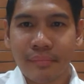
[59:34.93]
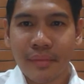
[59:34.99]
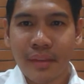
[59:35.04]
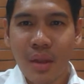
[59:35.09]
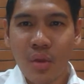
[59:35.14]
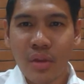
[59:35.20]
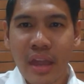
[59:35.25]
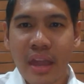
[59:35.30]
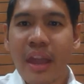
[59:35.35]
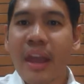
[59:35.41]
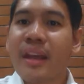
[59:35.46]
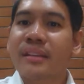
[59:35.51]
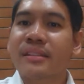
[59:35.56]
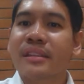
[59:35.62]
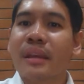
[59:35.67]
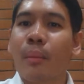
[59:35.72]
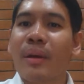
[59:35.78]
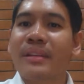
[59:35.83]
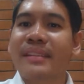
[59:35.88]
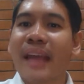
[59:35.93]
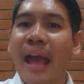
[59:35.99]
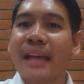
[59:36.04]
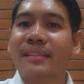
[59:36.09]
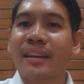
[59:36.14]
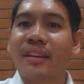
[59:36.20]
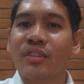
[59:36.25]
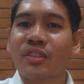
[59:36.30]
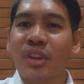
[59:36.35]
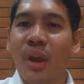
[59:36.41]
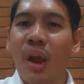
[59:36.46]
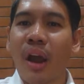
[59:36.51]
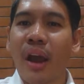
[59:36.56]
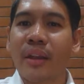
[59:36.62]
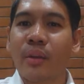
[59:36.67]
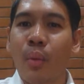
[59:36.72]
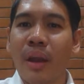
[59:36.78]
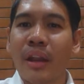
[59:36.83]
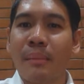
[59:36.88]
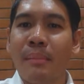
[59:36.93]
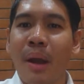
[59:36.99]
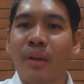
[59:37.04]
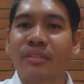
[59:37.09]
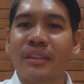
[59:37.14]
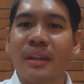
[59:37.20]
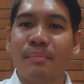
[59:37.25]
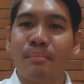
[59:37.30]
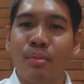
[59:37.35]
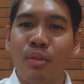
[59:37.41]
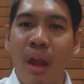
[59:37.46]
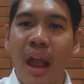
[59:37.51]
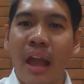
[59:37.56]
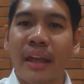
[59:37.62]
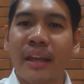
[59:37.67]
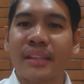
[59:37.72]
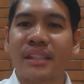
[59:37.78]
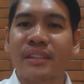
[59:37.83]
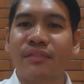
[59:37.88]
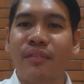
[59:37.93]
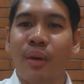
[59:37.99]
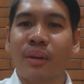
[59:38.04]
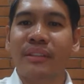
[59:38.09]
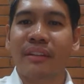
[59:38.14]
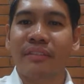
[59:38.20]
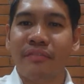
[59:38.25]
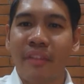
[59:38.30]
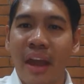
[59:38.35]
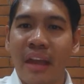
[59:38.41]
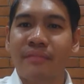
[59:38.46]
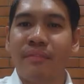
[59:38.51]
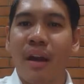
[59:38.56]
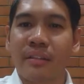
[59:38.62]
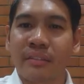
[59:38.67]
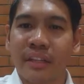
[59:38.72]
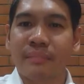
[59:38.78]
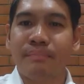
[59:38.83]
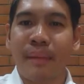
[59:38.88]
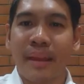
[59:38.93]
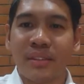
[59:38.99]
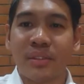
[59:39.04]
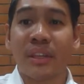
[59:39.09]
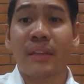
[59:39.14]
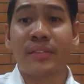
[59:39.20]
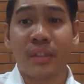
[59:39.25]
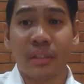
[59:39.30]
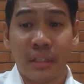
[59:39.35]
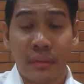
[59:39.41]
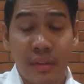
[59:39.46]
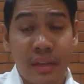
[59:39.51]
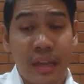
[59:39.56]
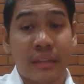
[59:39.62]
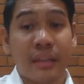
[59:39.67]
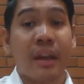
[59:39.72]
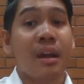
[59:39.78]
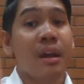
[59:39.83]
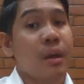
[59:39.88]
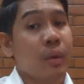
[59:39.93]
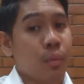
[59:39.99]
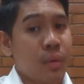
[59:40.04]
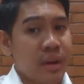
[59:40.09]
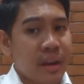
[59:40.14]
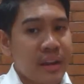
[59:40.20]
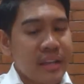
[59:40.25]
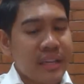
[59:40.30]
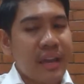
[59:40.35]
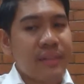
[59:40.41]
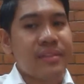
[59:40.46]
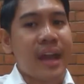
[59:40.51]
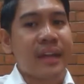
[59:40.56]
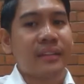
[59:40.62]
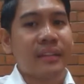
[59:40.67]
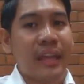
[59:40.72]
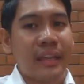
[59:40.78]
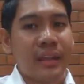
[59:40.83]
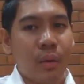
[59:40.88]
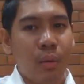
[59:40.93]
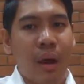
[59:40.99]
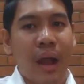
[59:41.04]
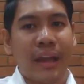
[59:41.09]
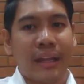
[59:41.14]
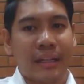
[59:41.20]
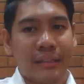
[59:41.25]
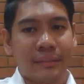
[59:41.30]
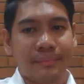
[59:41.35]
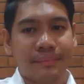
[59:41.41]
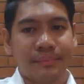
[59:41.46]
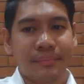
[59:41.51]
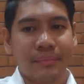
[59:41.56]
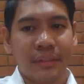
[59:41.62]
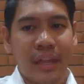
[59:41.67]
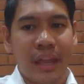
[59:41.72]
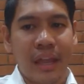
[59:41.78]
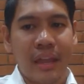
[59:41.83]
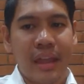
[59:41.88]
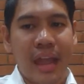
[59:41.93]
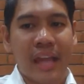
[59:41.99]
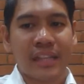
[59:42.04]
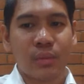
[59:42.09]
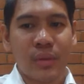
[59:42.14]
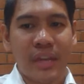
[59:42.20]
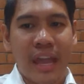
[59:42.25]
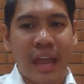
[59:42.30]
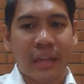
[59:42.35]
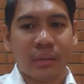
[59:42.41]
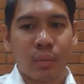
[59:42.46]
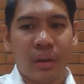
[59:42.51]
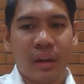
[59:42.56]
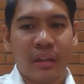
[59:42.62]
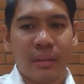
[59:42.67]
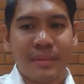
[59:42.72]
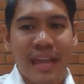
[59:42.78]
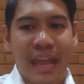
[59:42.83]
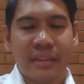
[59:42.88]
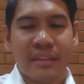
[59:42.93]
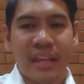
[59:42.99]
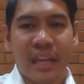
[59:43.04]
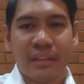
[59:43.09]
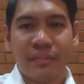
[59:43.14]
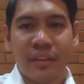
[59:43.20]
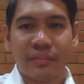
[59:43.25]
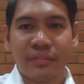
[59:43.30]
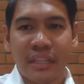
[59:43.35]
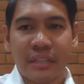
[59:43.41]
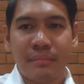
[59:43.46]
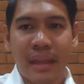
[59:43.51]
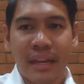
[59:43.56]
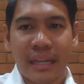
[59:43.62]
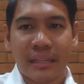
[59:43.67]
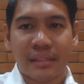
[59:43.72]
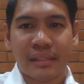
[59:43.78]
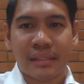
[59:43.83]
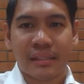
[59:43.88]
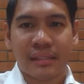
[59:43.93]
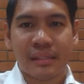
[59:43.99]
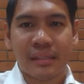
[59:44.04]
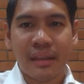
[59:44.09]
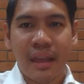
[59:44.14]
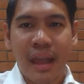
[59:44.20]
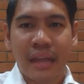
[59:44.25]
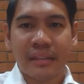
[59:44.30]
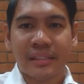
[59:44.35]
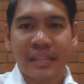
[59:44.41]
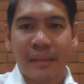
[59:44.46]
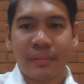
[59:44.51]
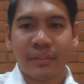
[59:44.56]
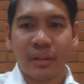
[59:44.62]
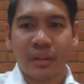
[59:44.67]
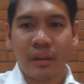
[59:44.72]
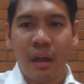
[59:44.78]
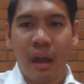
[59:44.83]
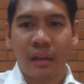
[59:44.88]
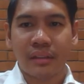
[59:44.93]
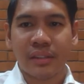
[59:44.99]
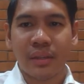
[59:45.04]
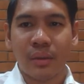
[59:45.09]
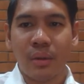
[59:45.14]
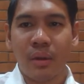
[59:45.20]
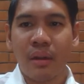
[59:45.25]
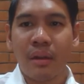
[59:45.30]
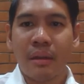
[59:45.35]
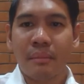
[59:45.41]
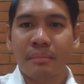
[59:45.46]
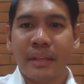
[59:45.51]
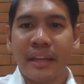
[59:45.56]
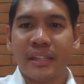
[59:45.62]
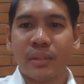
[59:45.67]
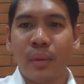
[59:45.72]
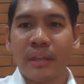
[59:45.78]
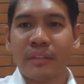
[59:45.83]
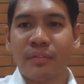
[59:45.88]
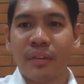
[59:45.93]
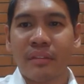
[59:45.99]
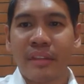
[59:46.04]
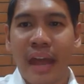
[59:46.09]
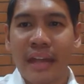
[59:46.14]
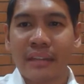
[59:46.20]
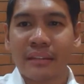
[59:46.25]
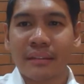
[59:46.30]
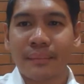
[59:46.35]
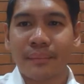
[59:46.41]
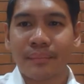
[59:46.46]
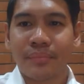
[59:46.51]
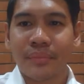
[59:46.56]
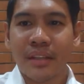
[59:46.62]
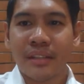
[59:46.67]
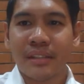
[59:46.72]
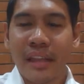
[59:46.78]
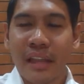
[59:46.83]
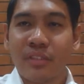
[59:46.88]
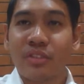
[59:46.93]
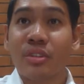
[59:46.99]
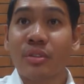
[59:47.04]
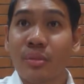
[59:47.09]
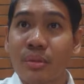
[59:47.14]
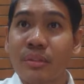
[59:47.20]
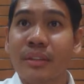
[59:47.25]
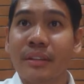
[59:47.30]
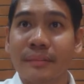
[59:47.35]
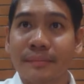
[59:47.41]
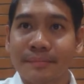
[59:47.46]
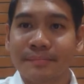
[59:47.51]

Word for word: Okay, someone's asking John, what about the prize for the 500 peso gift certificate? We're gonna give that in a while. Okay, as we end, we're gonna be ending in 15 minutes at seven o'clock. So please wait for that. Stay tuned.